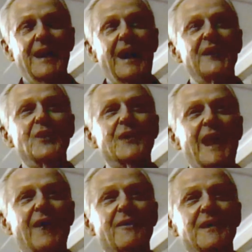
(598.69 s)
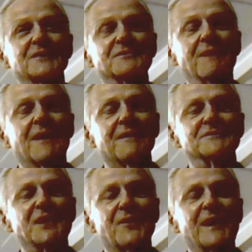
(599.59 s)
I know
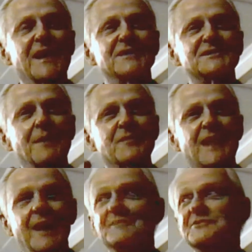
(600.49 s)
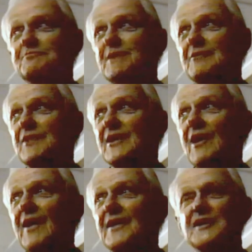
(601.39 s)
Jerry has sometimes been
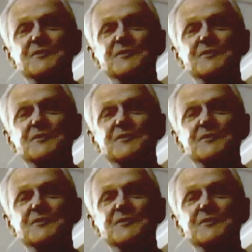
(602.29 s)
regarded as